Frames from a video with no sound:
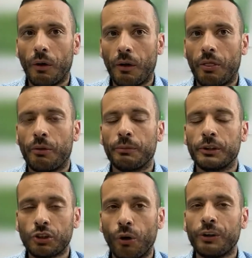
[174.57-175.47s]
the
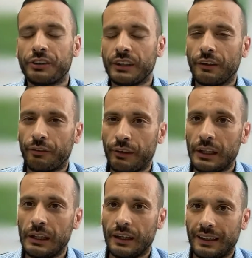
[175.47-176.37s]
majority of
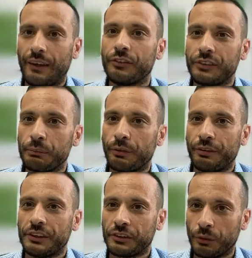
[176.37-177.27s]
the accounting
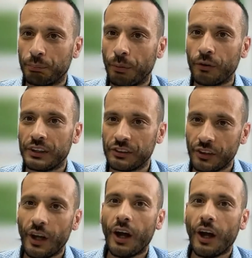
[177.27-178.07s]
professional bodies